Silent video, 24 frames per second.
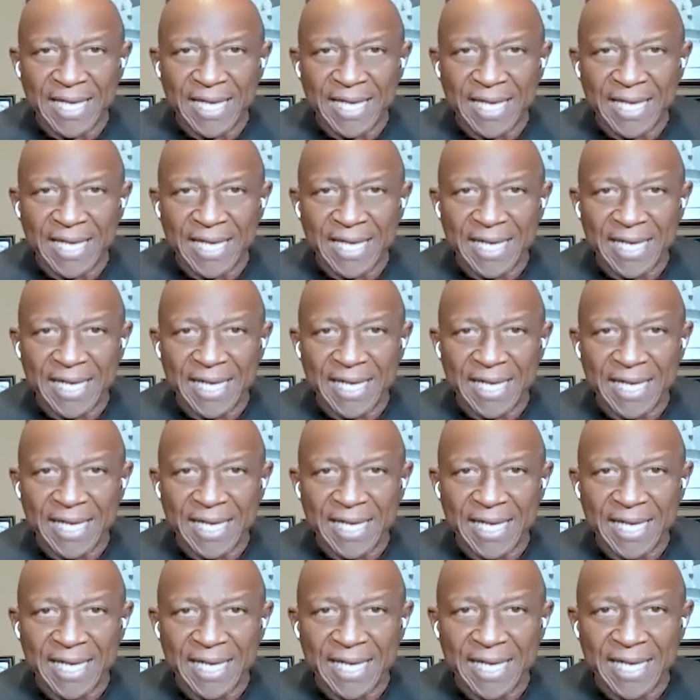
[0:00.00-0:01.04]
But
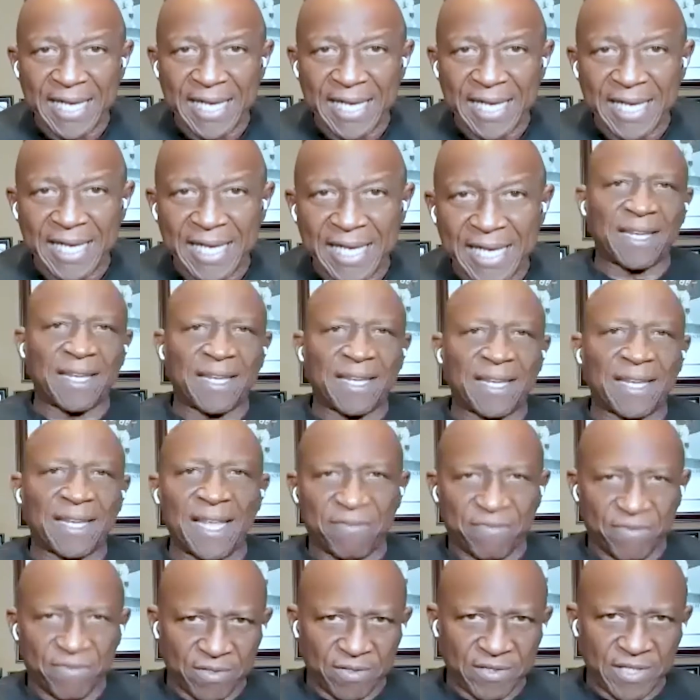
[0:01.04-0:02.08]
that's the kind of
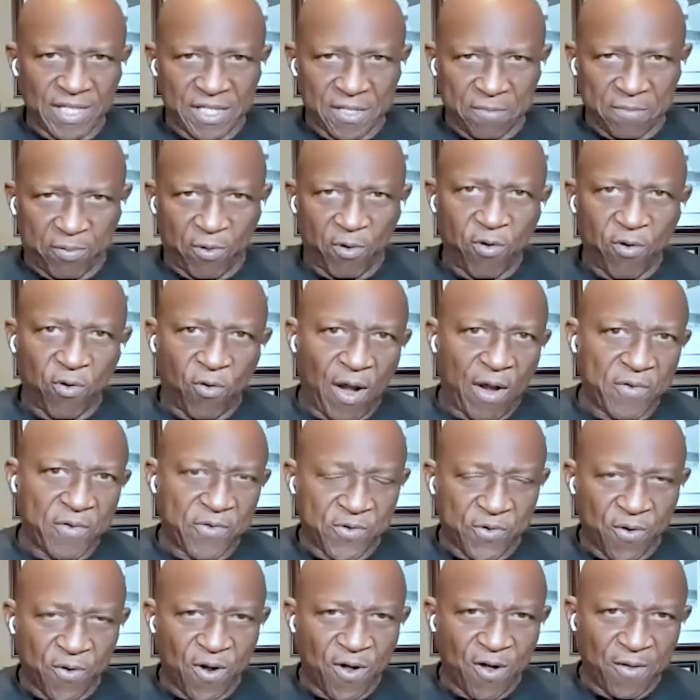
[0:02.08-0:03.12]
level that the
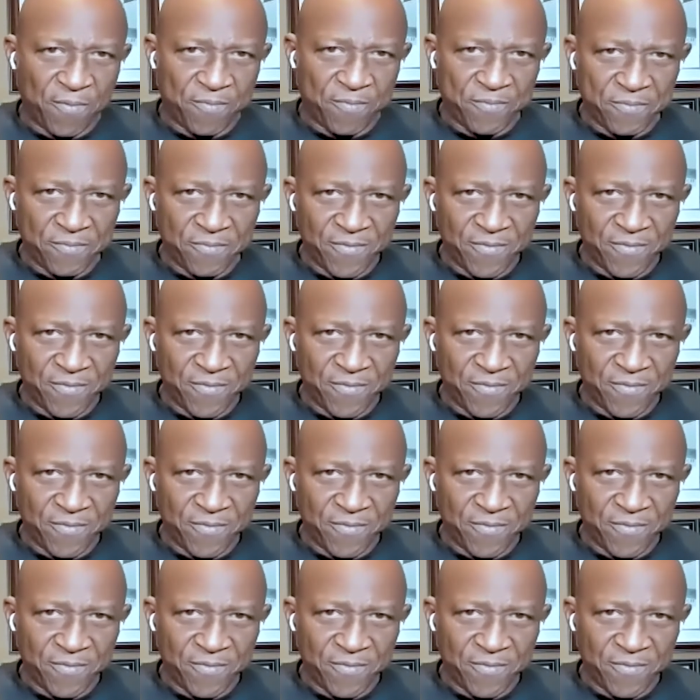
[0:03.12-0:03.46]
programs were on.